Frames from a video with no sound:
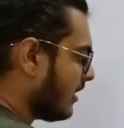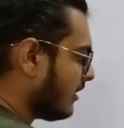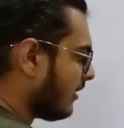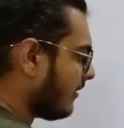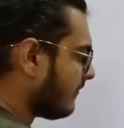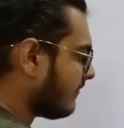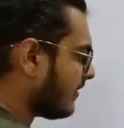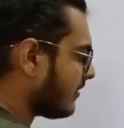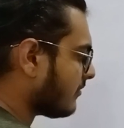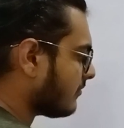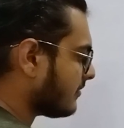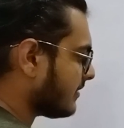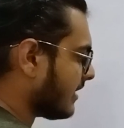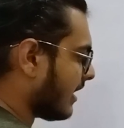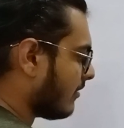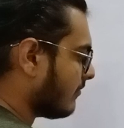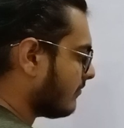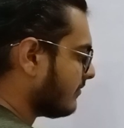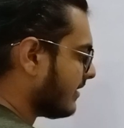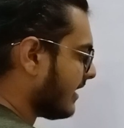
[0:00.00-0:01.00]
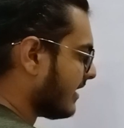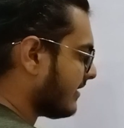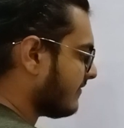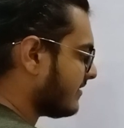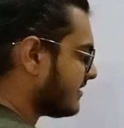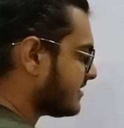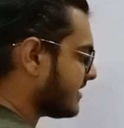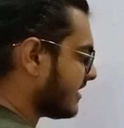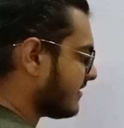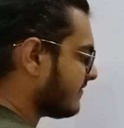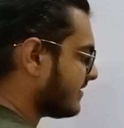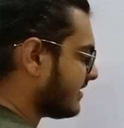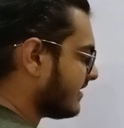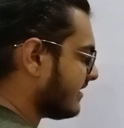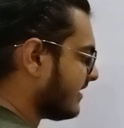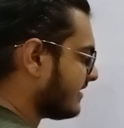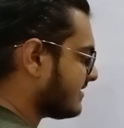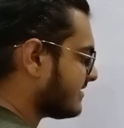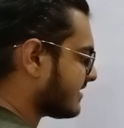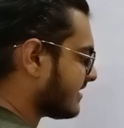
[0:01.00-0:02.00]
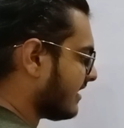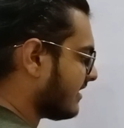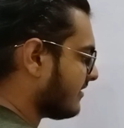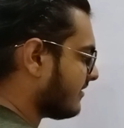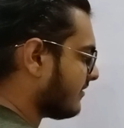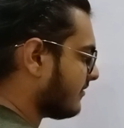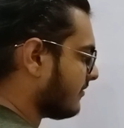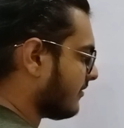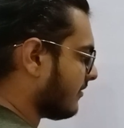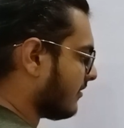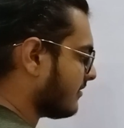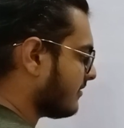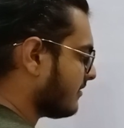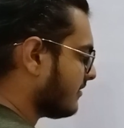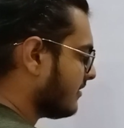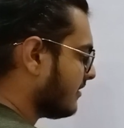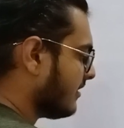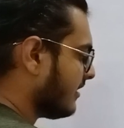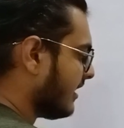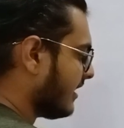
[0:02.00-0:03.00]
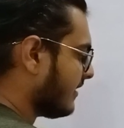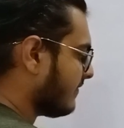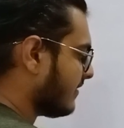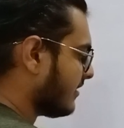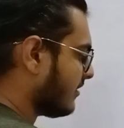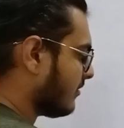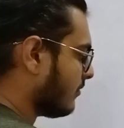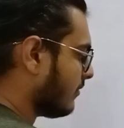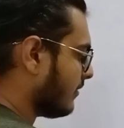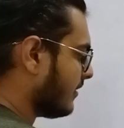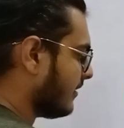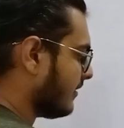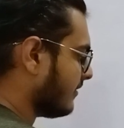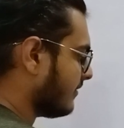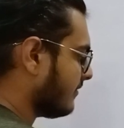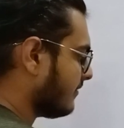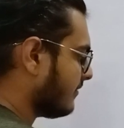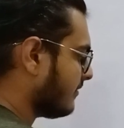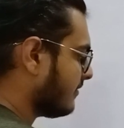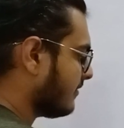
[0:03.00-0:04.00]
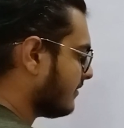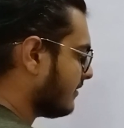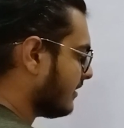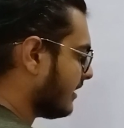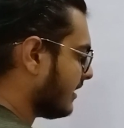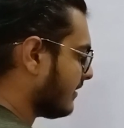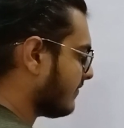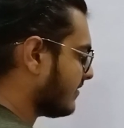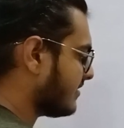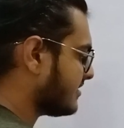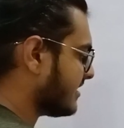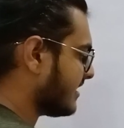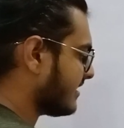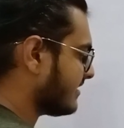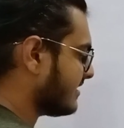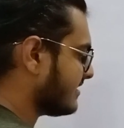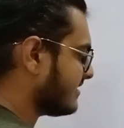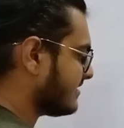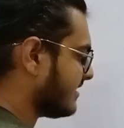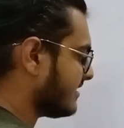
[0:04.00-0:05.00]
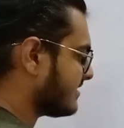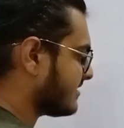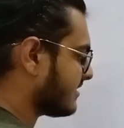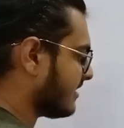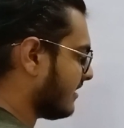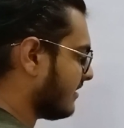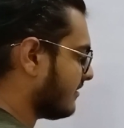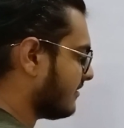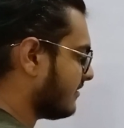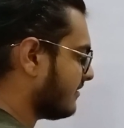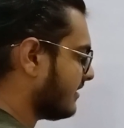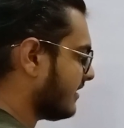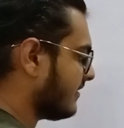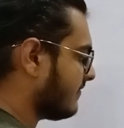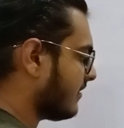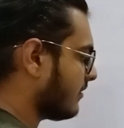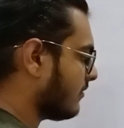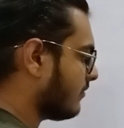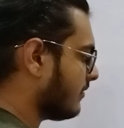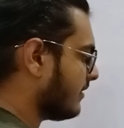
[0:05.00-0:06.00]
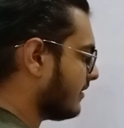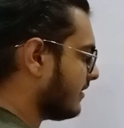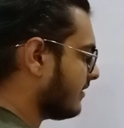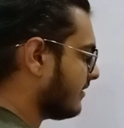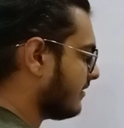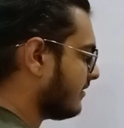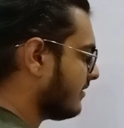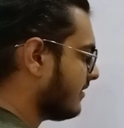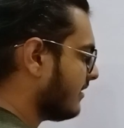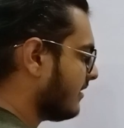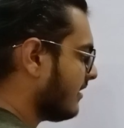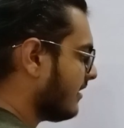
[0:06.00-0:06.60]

Now it will go down and it will check whether it's colored or not. It will go here. It will check this, it's colored. It will go here.